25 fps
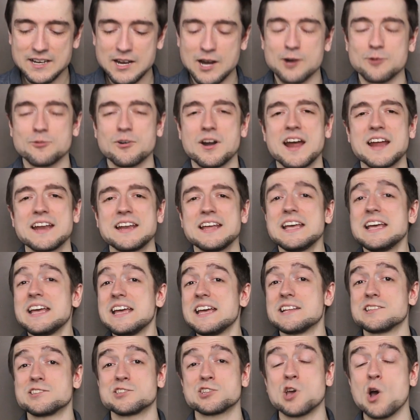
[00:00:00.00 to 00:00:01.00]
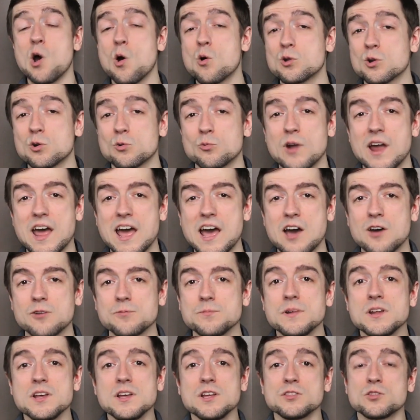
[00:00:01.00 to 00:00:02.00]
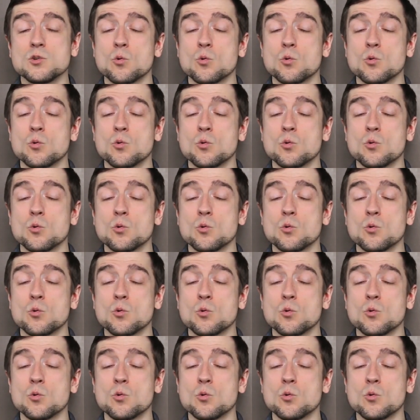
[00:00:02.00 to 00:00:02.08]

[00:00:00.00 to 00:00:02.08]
All right, it's going around,